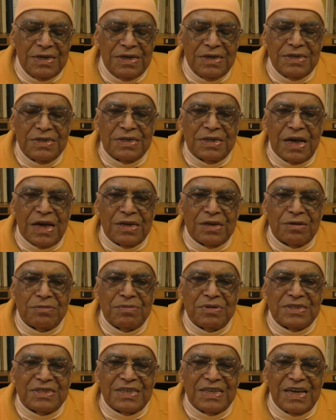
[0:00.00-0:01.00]
It cannot
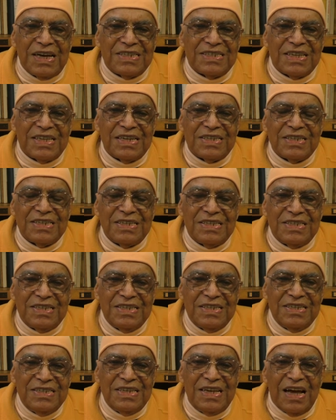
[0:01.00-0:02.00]
be said that it
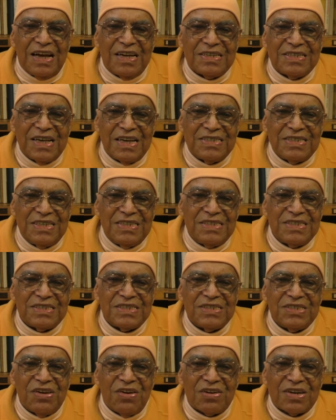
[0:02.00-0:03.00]
does exist,
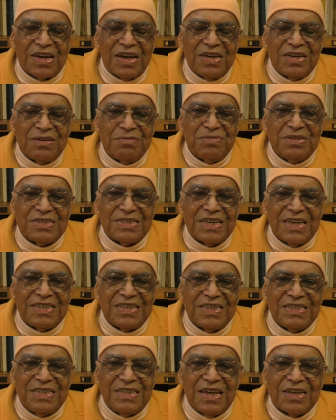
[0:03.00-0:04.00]
nor can it be said
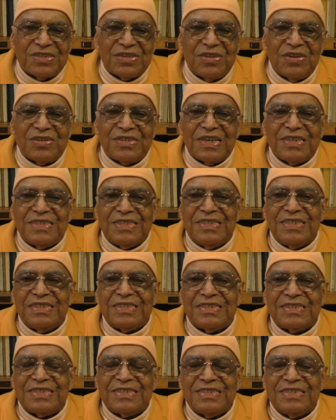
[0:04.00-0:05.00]
it does not
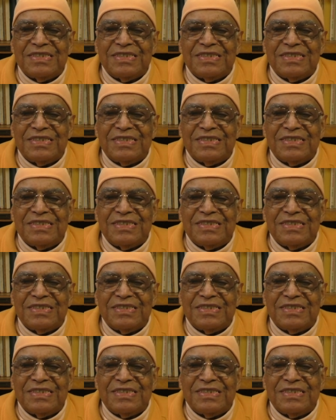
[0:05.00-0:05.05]
exist.